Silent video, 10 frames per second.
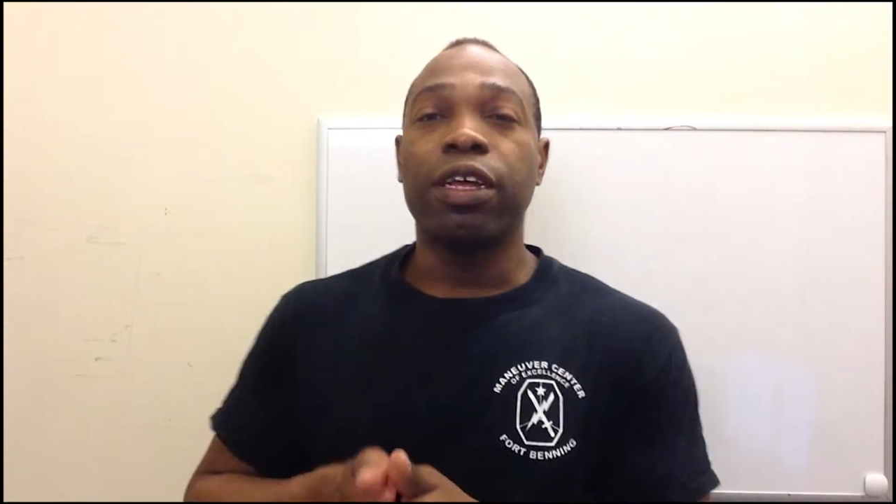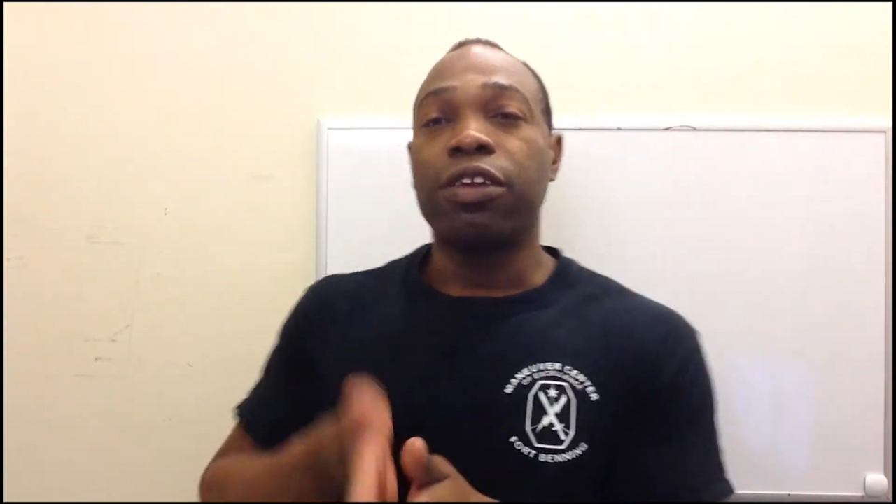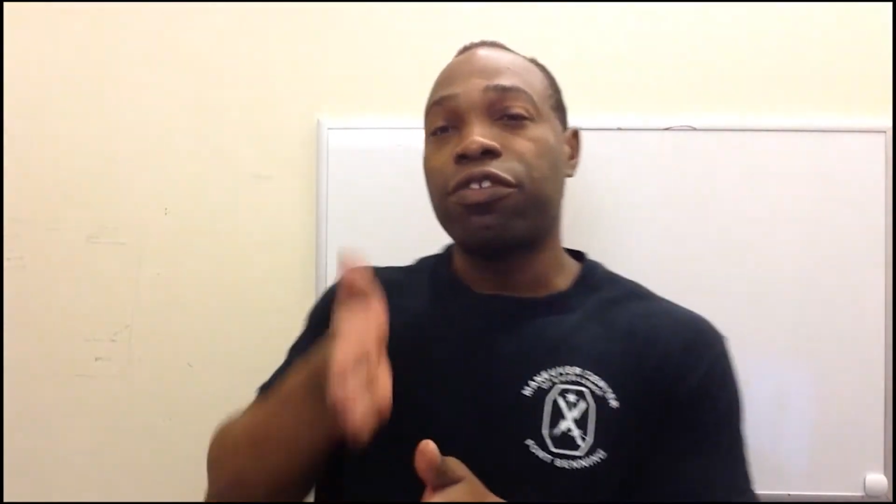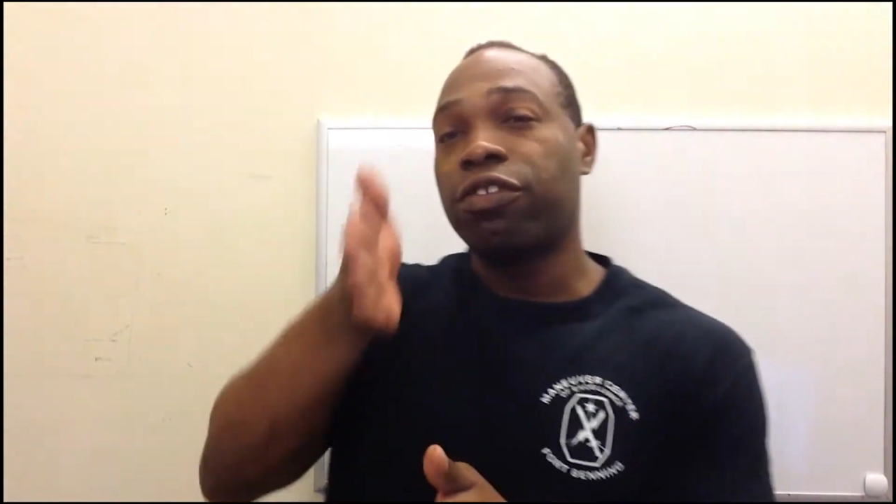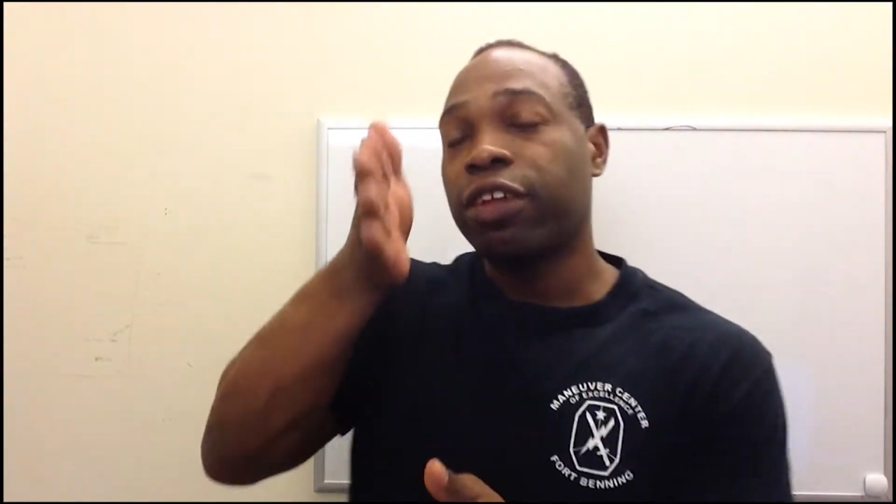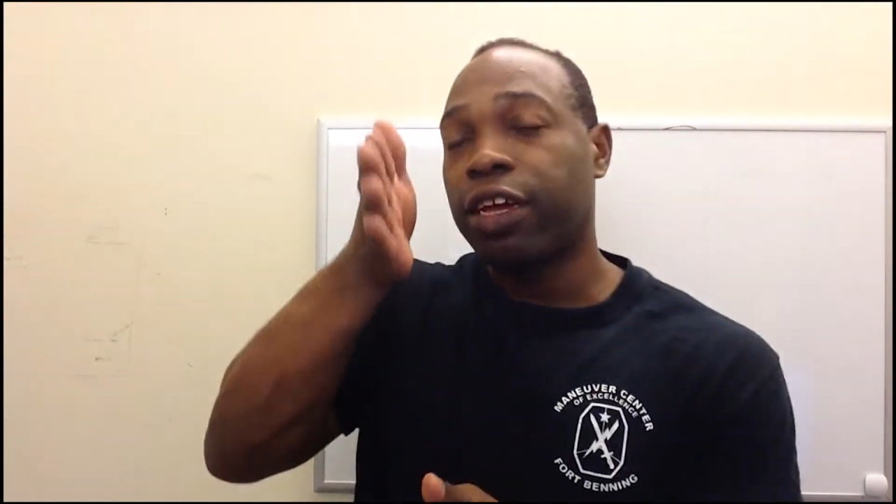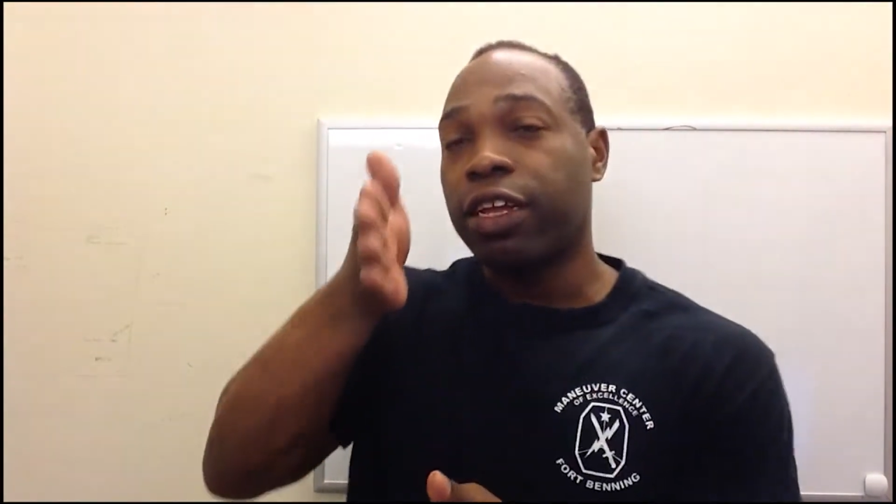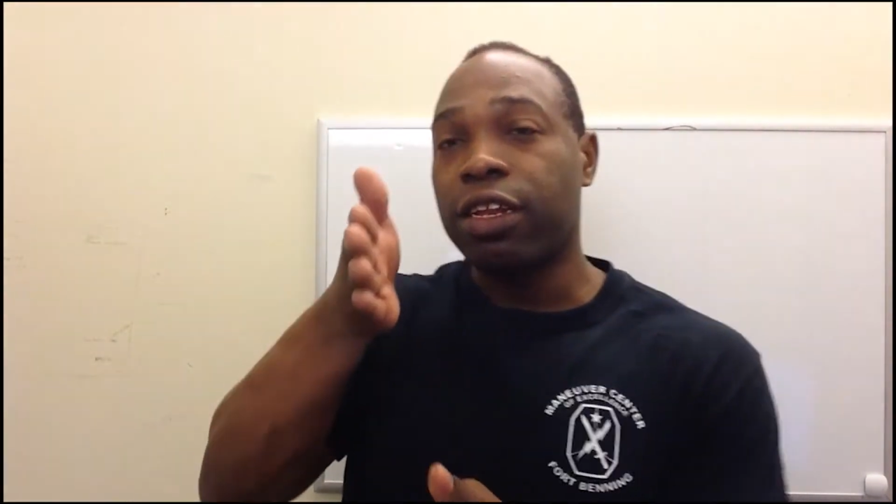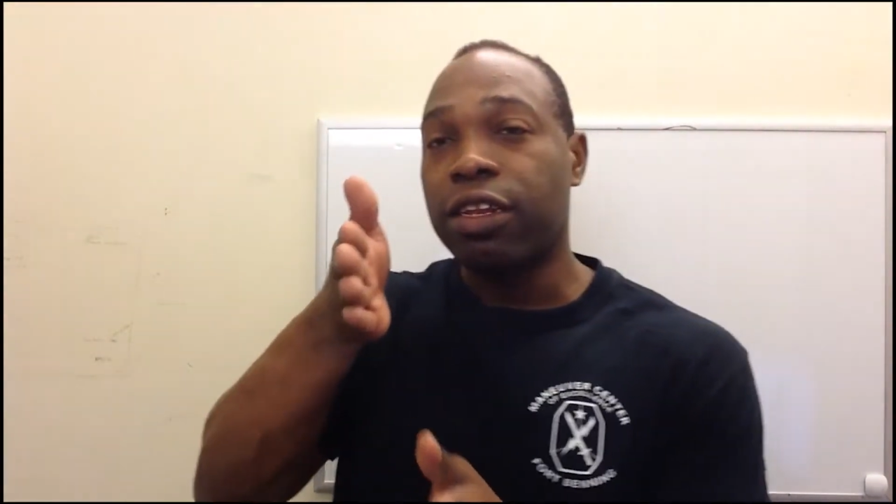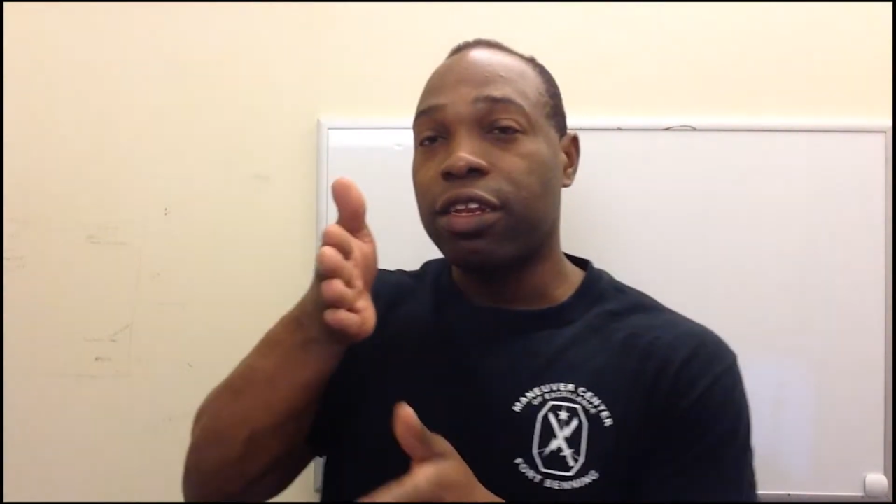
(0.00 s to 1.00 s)

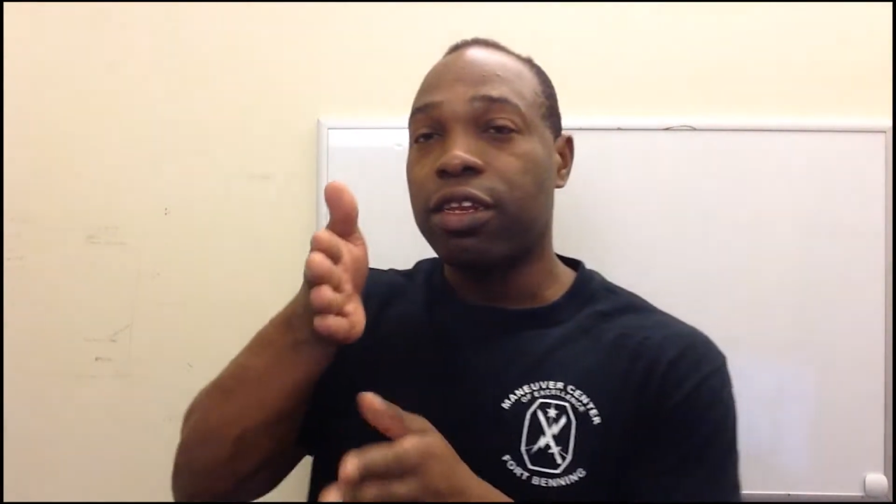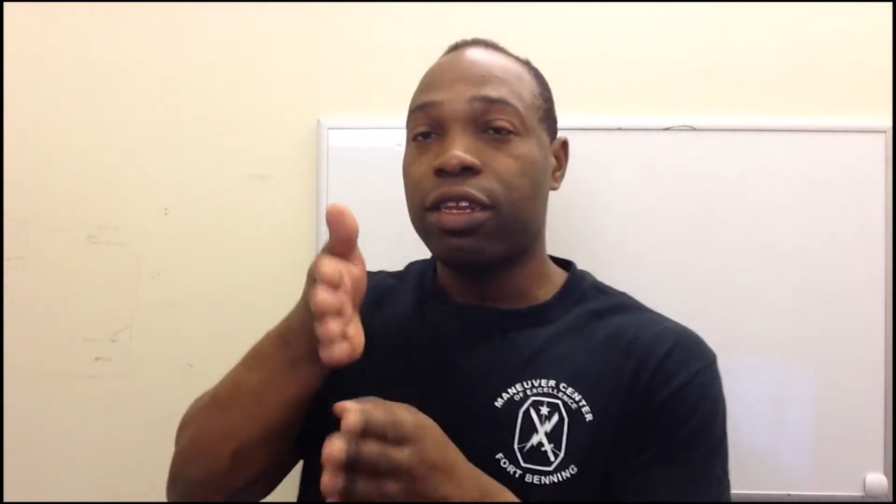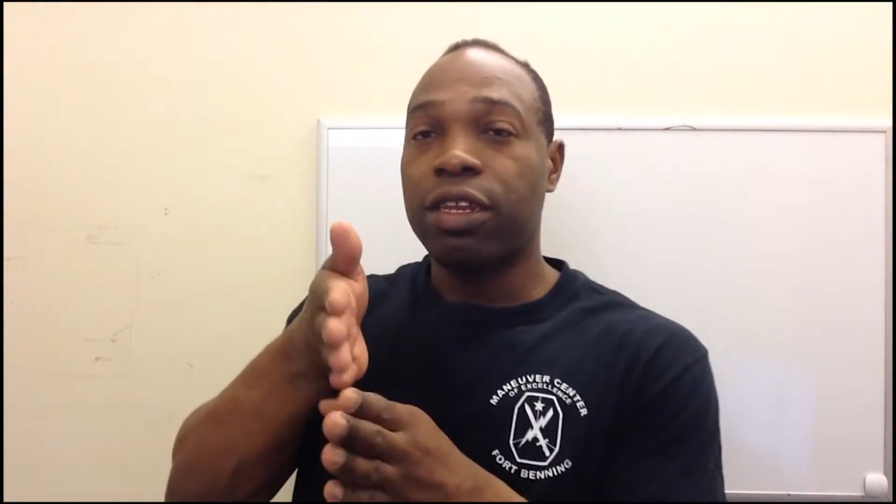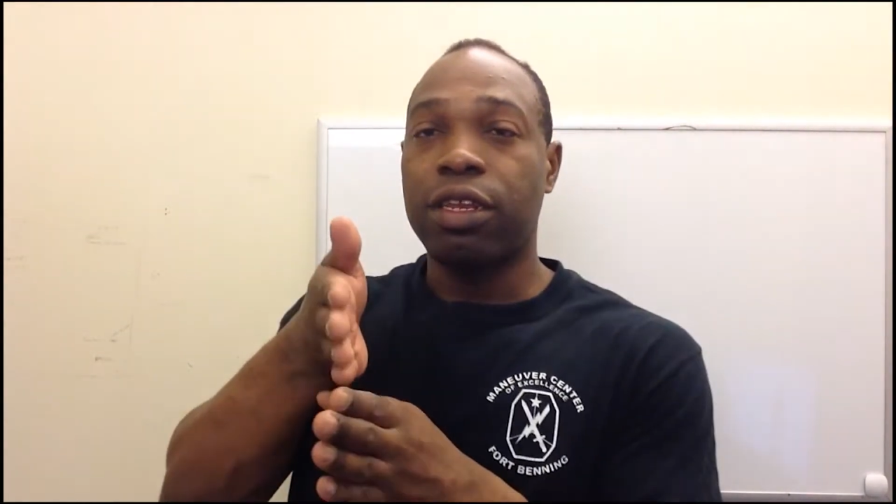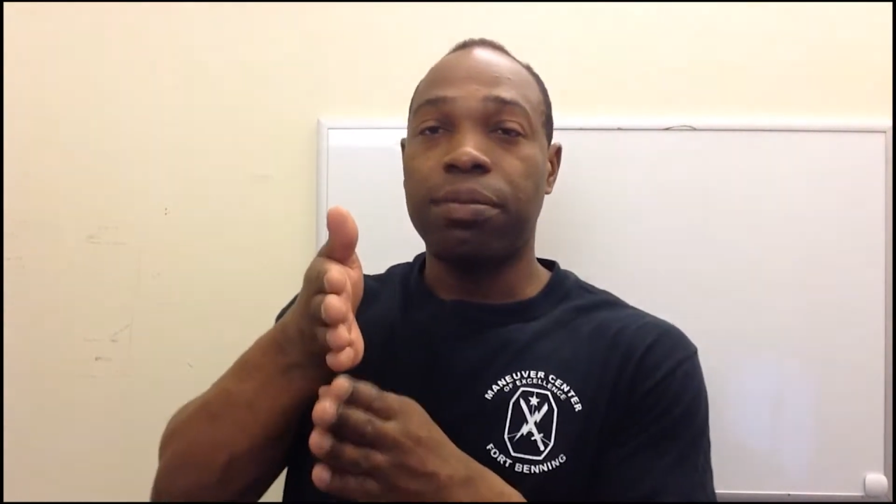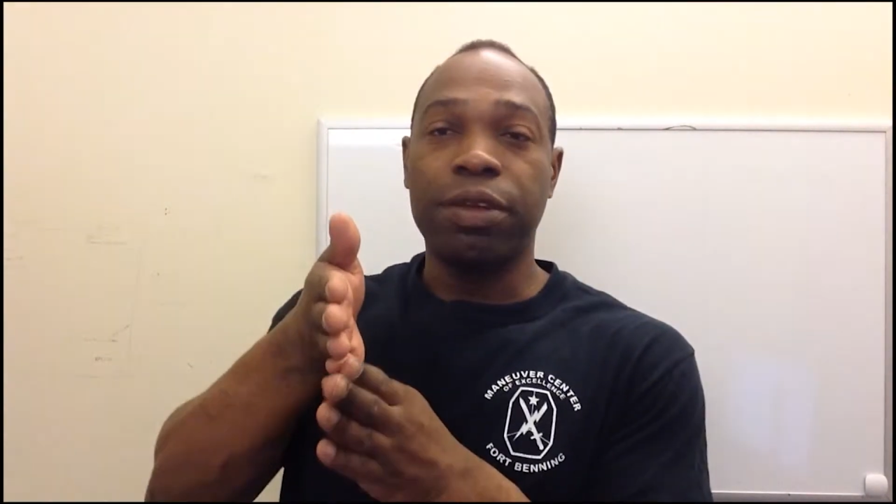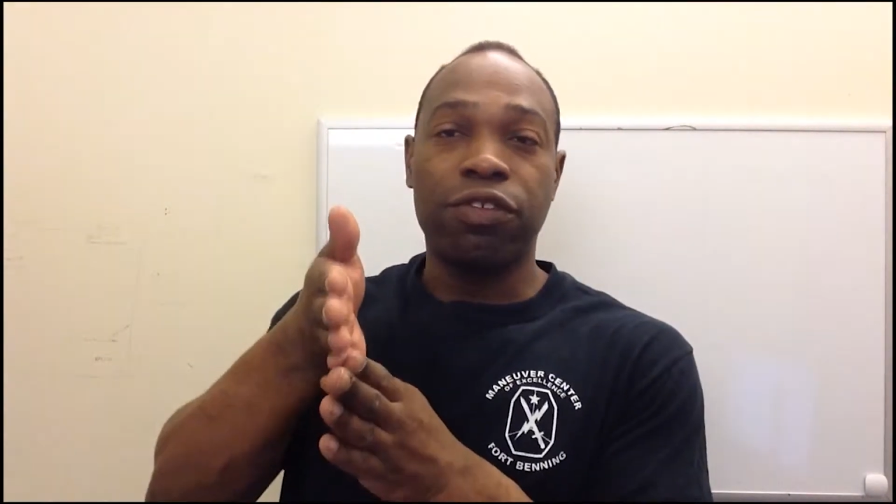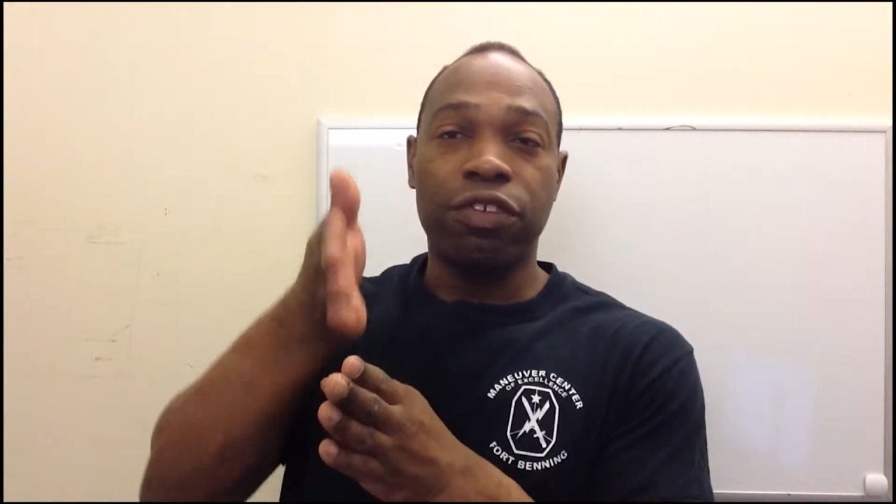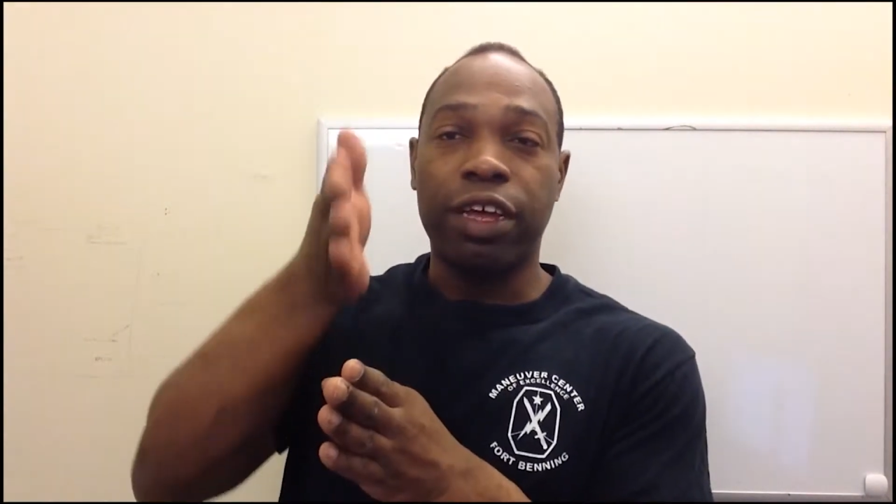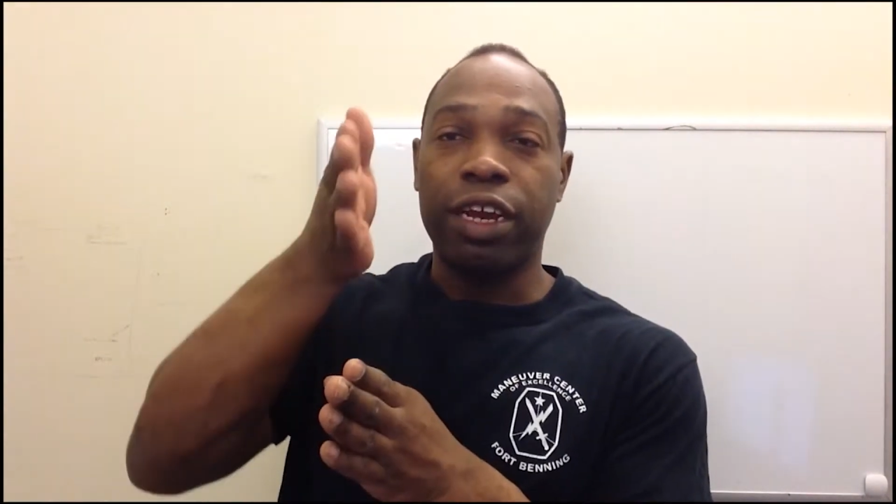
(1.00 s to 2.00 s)
understand
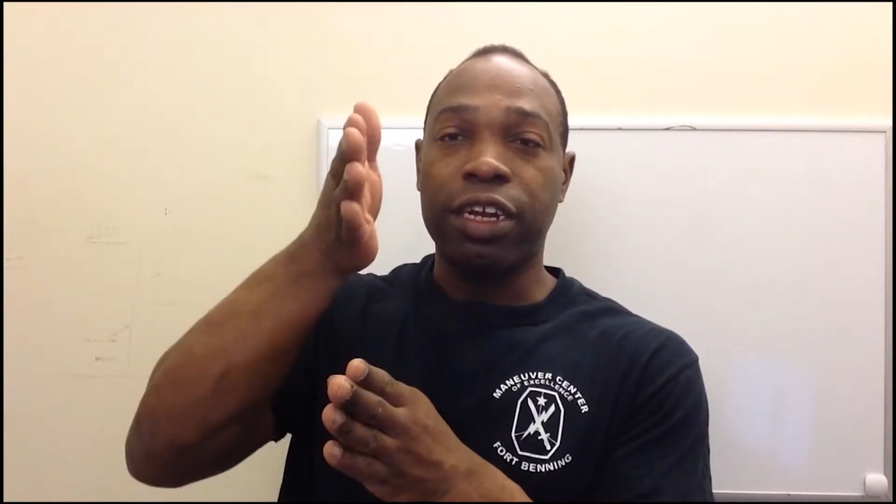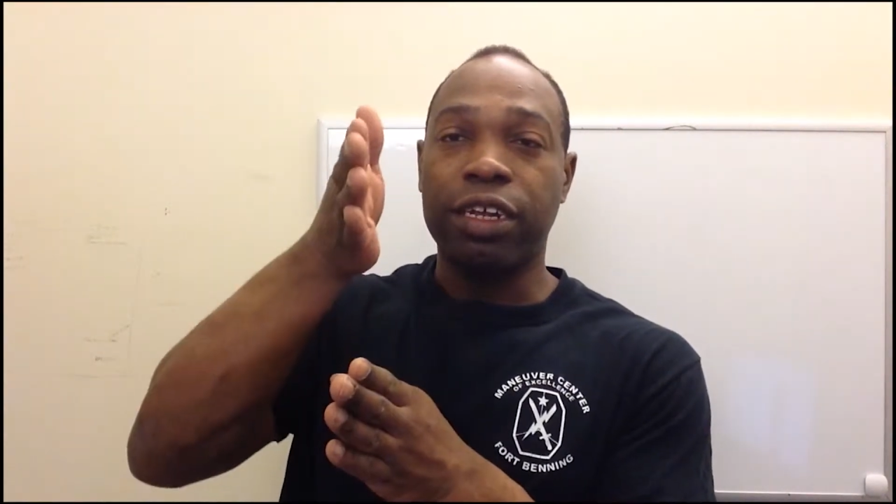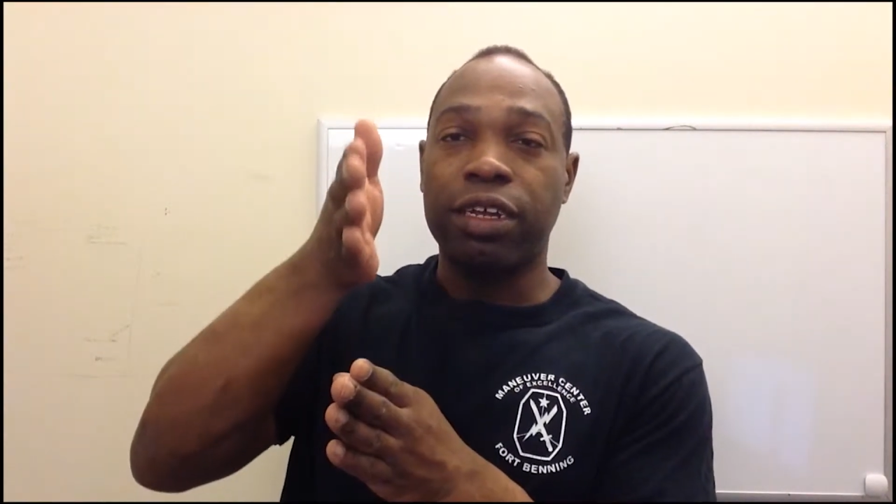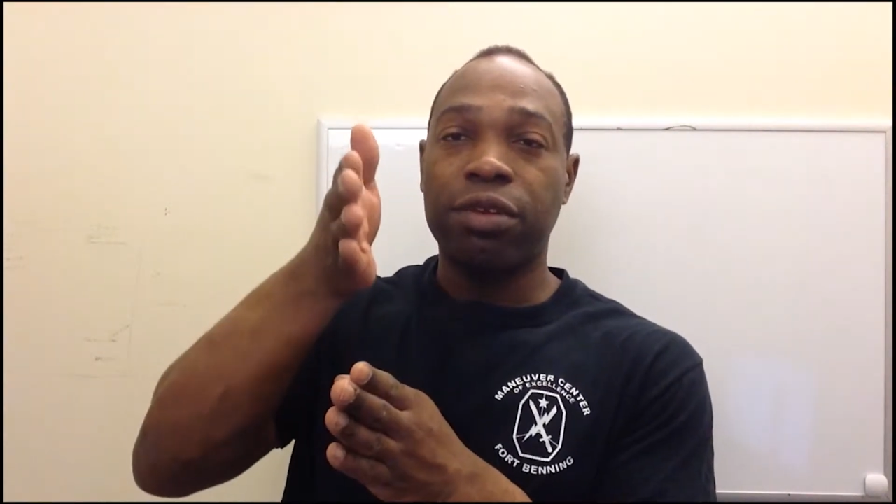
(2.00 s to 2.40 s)
dimensionality,